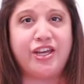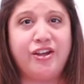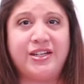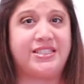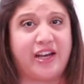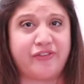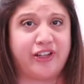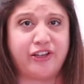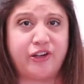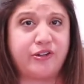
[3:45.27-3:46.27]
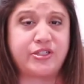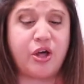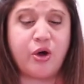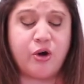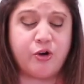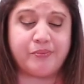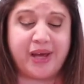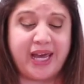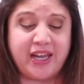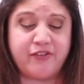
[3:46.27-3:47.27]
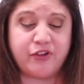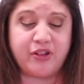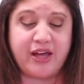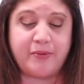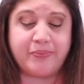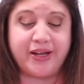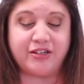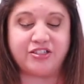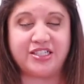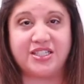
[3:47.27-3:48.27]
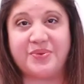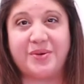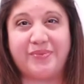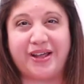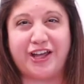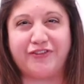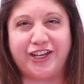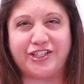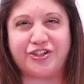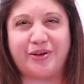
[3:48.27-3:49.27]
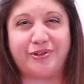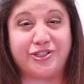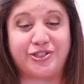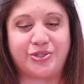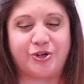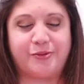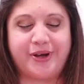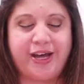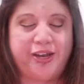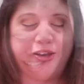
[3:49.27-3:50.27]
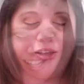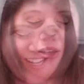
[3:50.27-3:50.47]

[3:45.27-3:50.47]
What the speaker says: and you can definitely use homemade if you like, but just to make my life easier, I'm using store-bought.